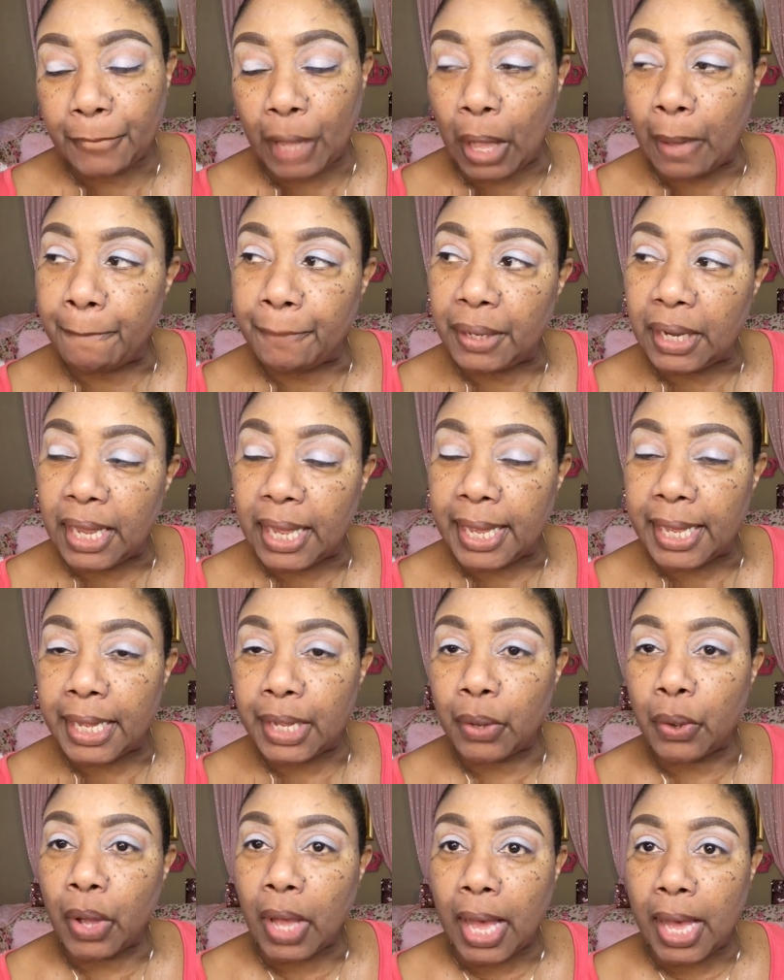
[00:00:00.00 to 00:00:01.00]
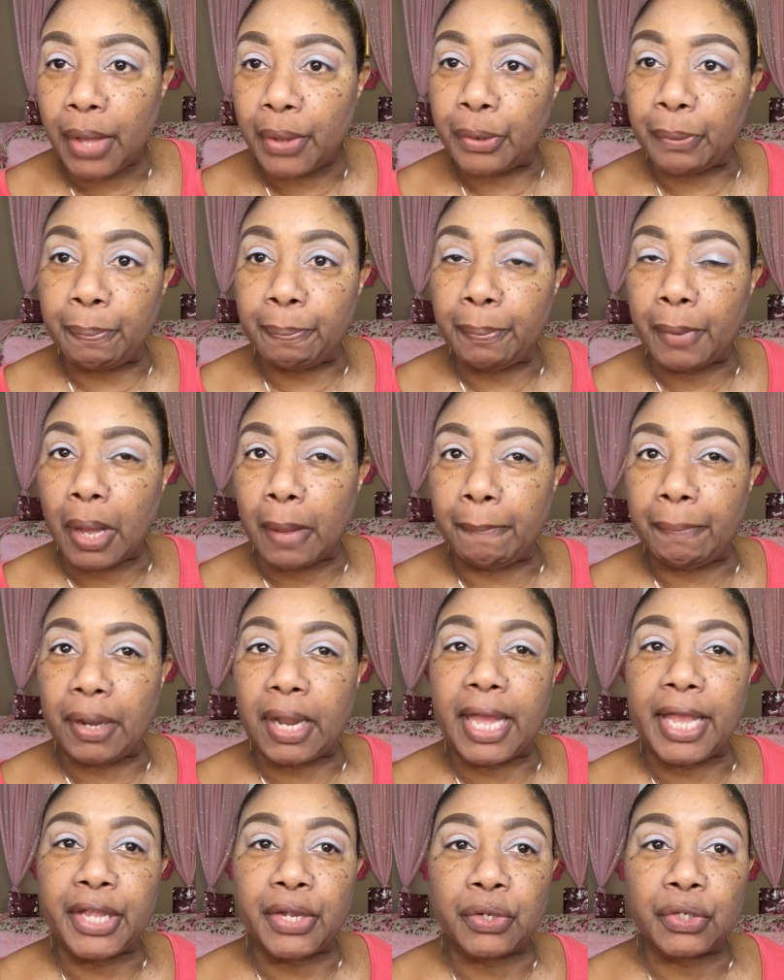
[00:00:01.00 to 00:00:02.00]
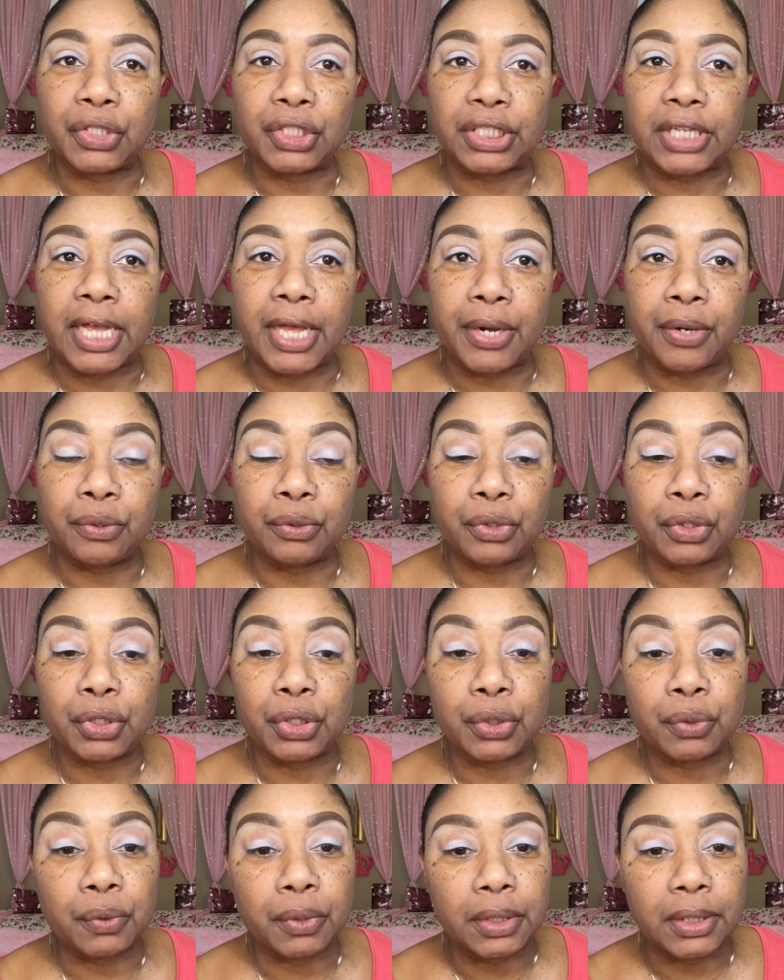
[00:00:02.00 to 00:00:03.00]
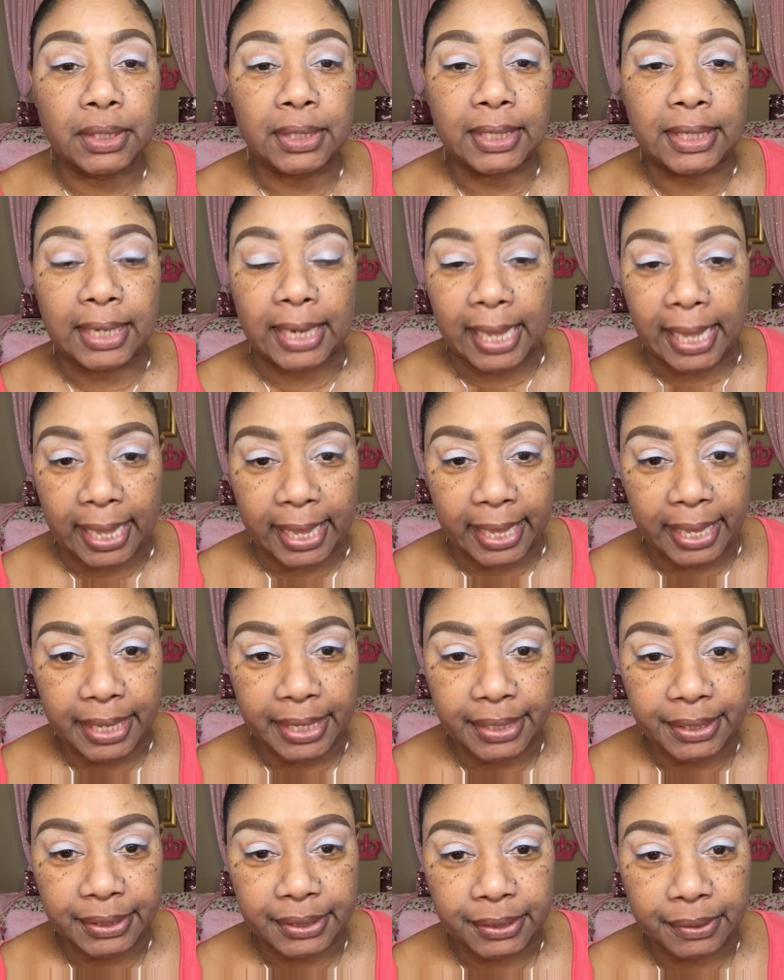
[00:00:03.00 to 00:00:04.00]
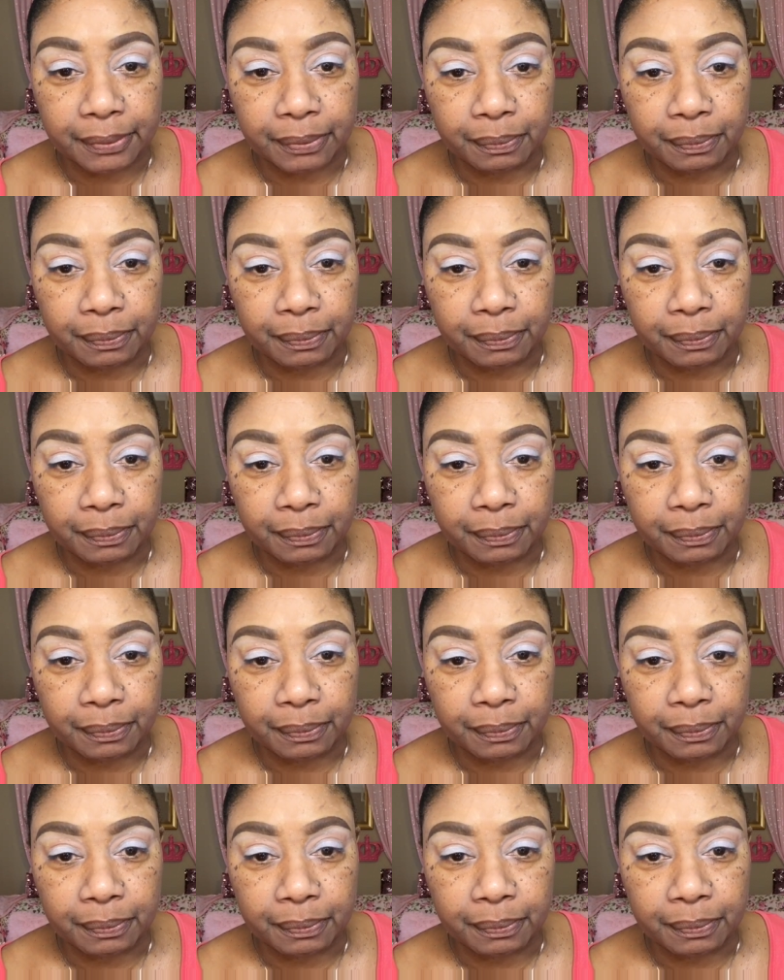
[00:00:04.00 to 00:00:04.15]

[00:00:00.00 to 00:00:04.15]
how to apply your shadow to hooded eyes.